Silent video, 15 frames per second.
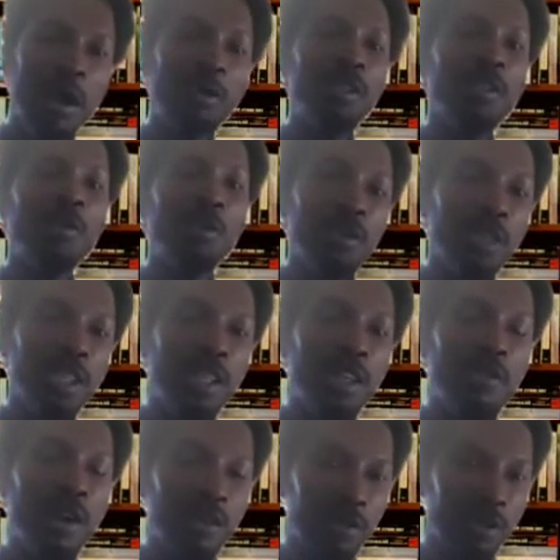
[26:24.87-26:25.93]
did you
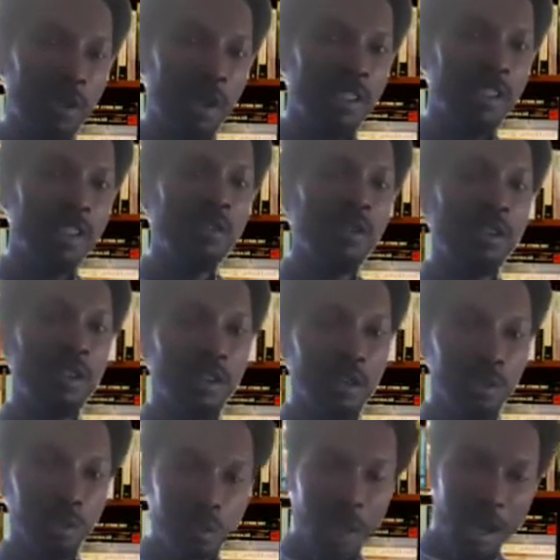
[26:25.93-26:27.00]
give an authorization
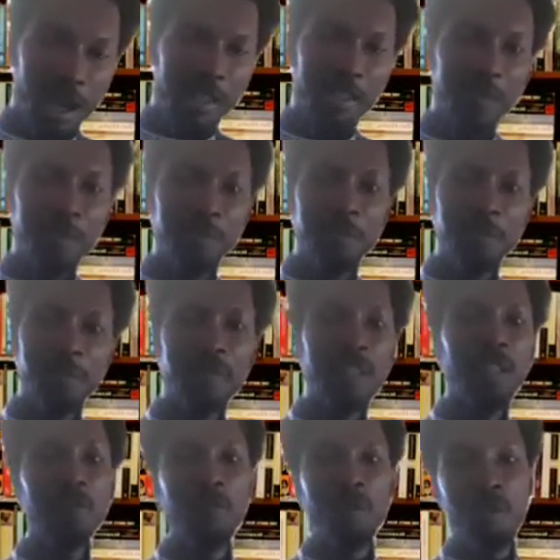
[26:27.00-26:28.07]
in July
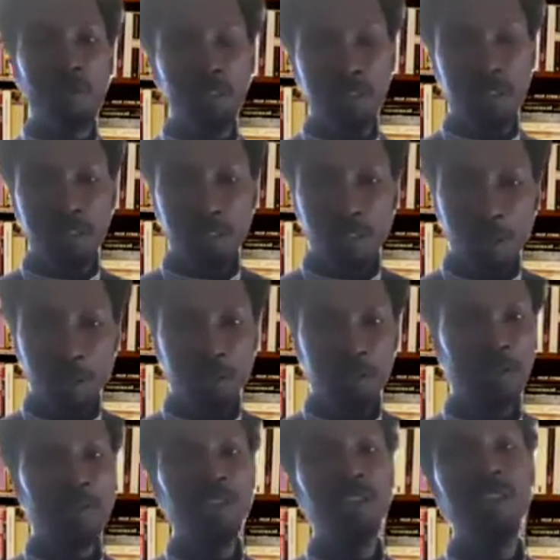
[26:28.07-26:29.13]
for a budgetary
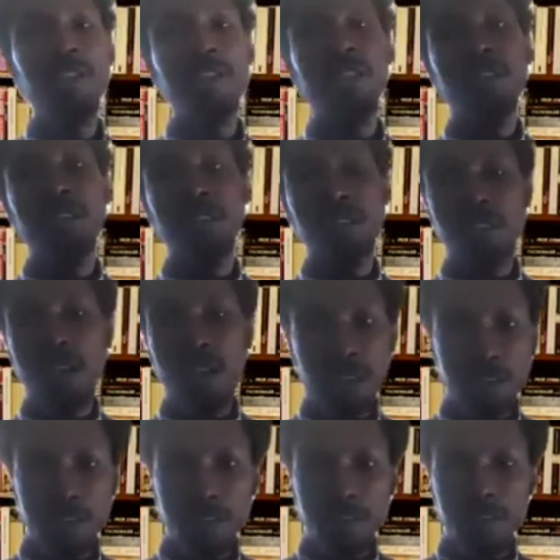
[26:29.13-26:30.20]
allocation
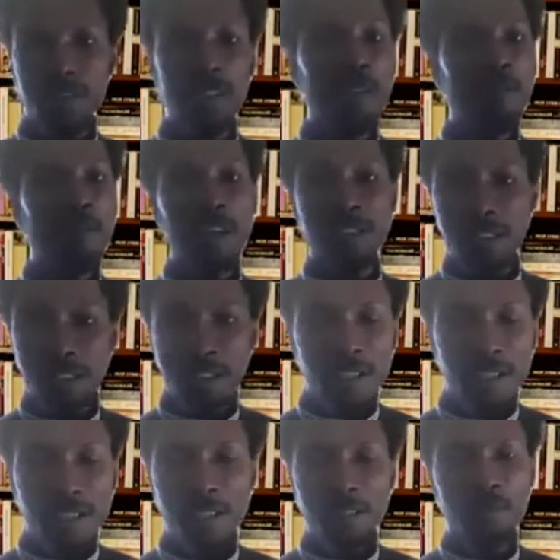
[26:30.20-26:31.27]
that never
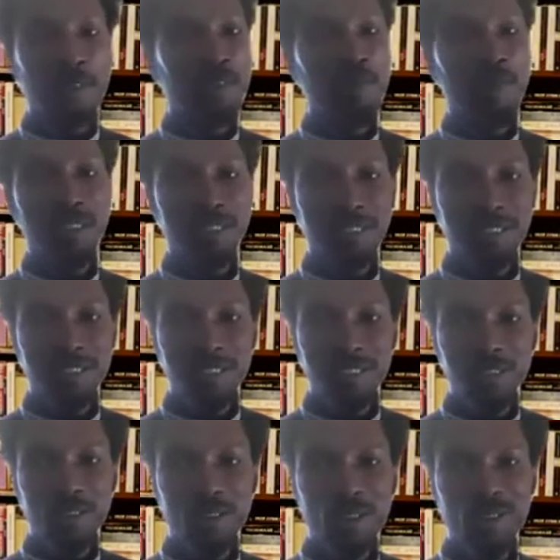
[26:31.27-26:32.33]
existed in the first place?
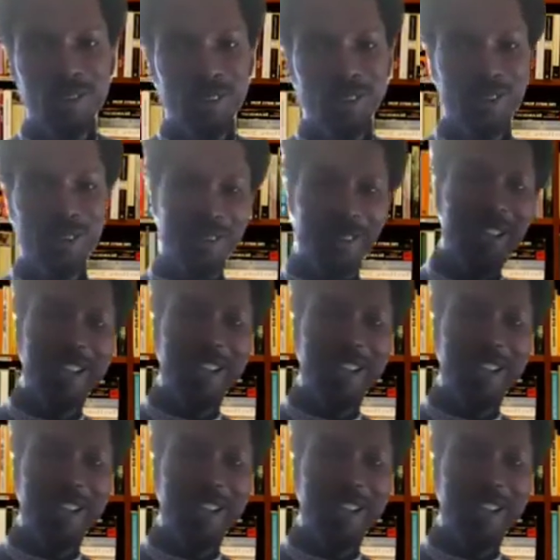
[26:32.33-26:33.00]
So